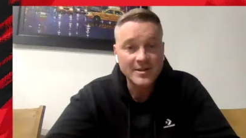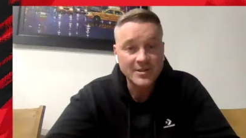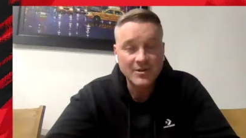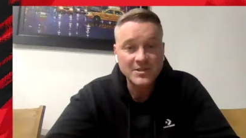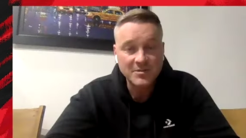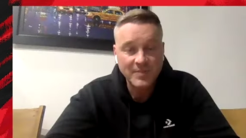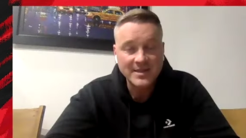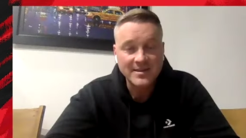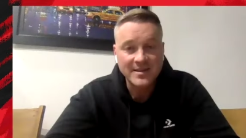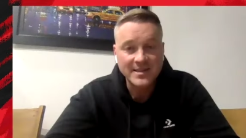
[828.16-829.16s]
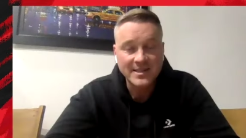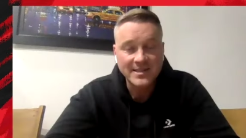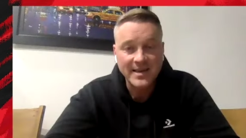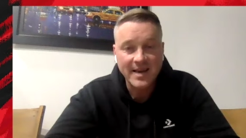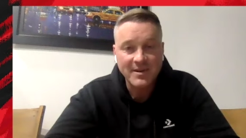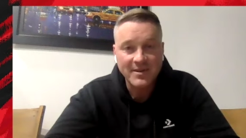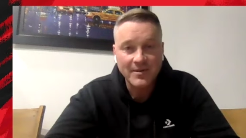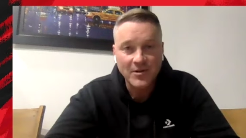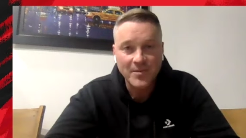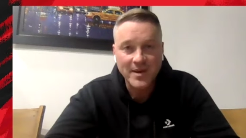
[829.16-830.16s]
So long as it's better than the City game, I think
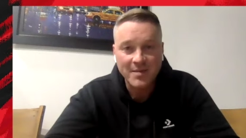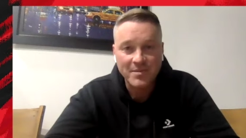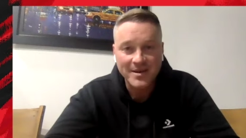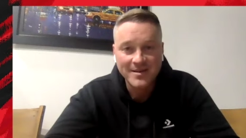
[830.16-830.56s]
we'll all be happy.